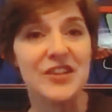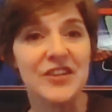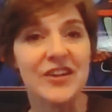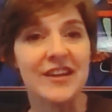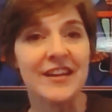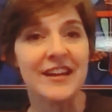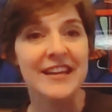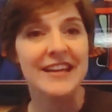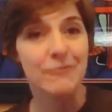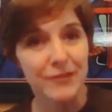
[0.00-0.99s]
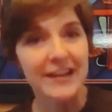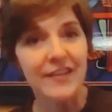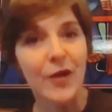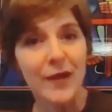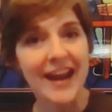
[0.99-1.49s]
took in
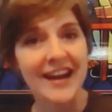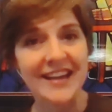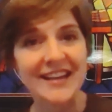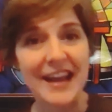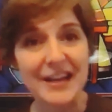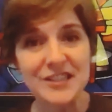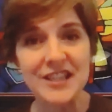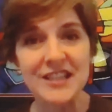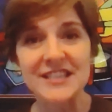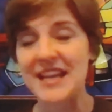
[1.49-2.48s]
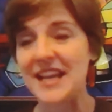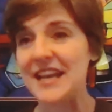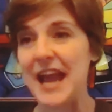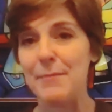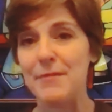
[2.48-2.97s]
relocating next to the
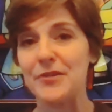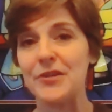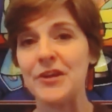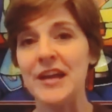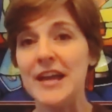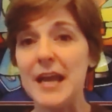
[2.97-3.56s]
state capitol